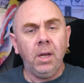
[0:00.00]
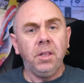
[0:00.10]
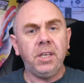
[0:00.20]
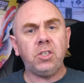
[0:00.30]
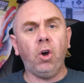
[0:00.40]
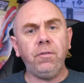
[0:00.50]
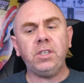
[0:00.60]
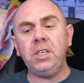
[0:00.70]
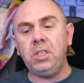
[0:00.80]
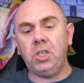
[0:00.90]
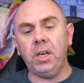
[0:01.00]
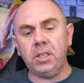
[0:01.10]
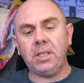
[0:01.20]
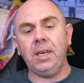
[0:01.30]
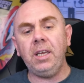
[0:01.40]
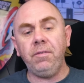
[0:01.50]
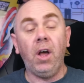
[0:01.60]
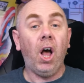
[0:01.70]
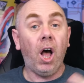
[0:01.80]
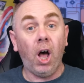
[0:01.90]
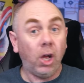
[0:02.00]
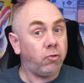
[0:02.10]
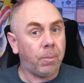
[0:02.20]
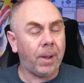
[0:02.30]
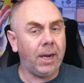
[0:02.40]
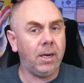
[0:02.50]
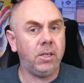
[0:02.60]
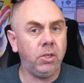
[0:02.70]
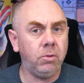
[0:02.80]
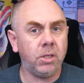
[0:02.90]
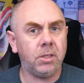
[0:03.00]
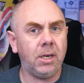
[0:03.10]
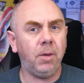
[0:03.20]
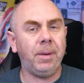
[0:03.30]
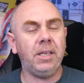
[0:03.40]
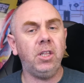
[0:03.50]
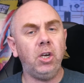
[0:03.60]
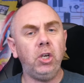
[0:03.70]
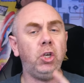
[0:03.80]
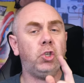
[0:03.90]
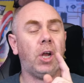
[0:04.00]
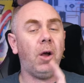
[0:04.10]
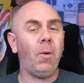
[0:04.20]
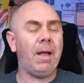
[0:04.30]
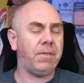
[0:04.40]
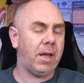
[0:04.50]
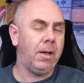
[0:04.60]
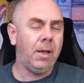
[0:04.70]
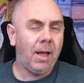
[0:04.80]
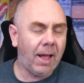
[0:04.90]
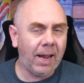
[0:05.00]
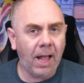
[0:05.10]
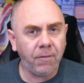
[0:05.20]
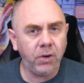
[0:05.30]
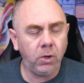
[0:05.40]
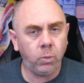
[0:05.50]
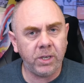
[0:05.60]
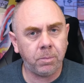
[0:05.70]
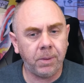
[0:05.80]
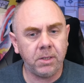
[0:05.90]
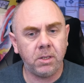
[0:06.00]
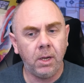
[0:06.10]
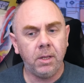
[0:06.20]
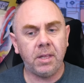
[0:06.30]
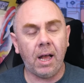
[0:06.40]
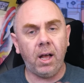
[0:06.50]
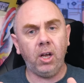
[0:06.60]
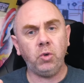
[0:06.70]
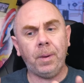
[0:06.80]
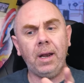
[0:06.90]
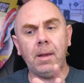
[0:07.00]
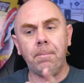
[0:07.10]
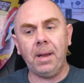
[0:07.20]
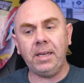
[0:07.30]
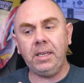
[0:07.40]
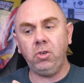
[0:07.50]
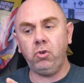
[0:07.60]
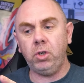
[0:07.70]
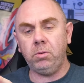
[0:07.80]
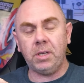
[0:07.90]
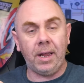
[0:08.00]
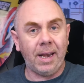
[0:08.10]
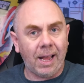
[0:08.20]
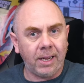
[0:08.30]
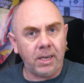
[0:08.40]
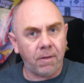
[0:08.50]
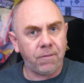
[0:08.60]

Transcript: This obviously does leave Ardra uses users a little bit in the lurch. However, I have heard whispers that Ardra might introduce an iNav